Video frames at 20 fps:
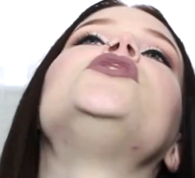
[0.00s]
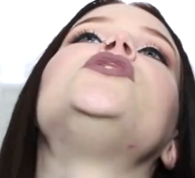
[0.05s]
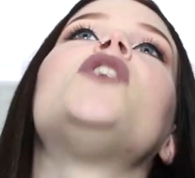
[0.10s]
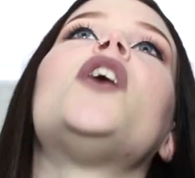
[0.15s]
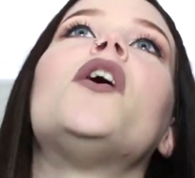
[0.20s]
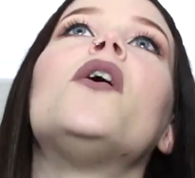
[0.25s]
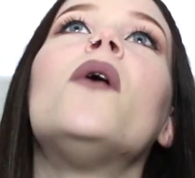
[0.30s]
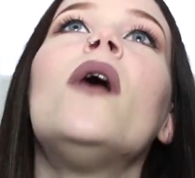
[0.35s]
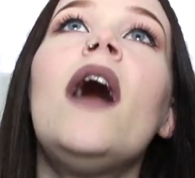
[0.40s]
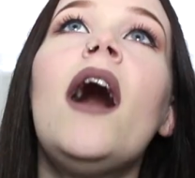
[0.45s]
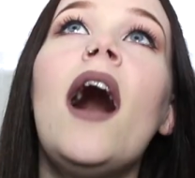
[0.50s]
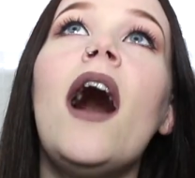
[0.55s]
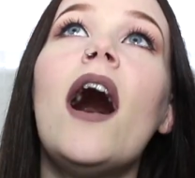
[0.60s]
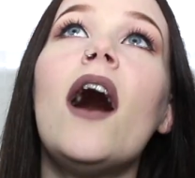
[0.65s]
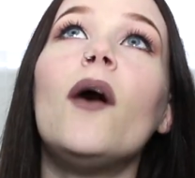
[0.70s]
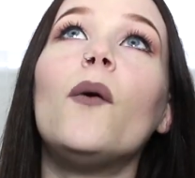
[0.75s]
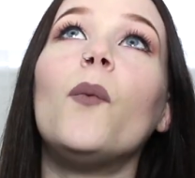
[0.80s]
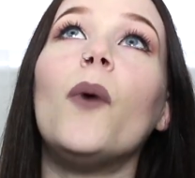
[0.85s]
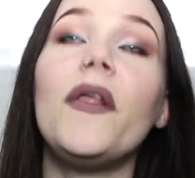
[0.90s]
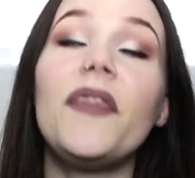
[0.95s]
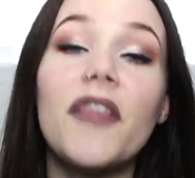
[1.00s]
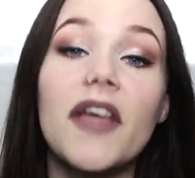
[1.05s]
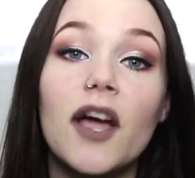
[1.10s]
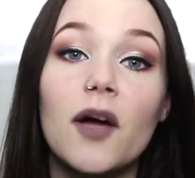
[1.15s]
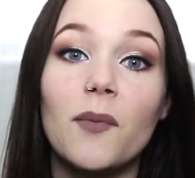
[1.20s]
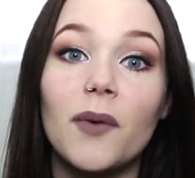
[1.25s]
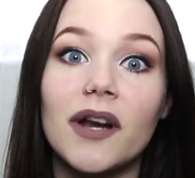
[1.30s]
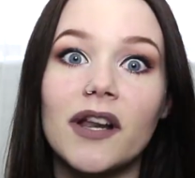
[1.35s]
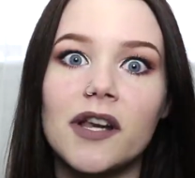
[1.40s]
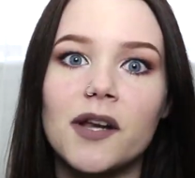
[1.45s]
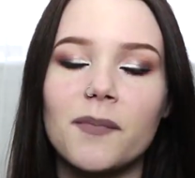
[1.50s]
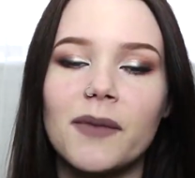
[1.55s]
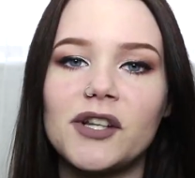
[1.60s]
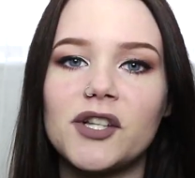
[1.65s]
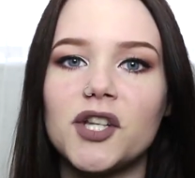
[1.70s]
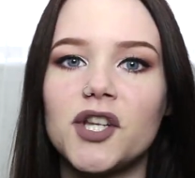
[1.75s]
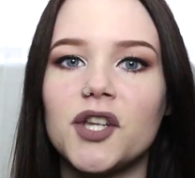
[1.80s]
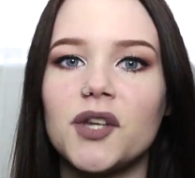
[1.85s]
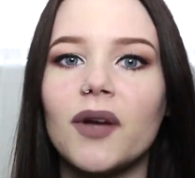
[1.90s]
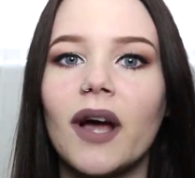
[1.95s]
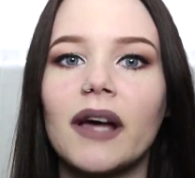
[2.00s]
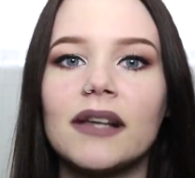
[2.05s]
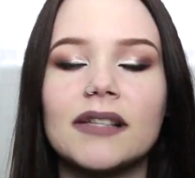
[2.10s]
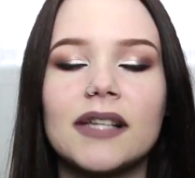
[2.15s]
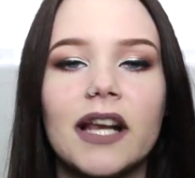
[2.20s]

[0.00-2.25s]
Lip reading: So one thing I wanted to mention to you guys